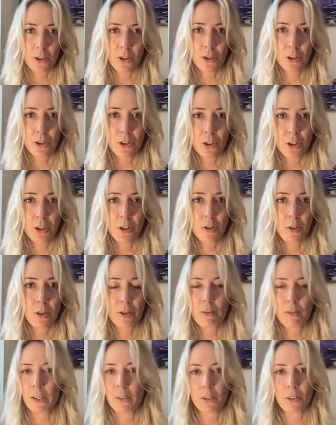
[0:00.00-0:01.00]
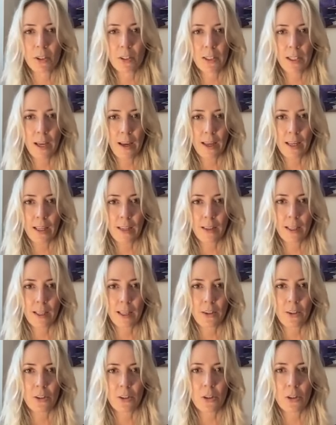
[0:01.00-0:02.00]
just do, even if it's just a tiny
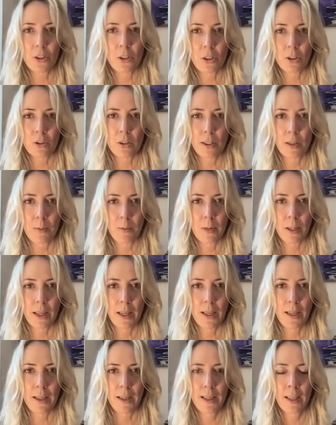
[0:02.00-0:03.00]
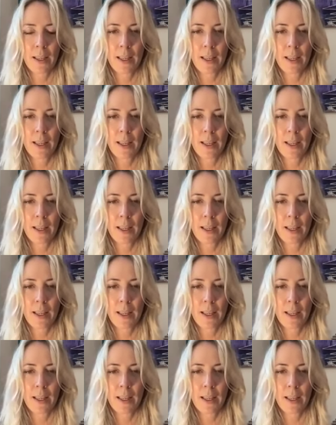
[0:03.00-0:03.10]
thing, just do something.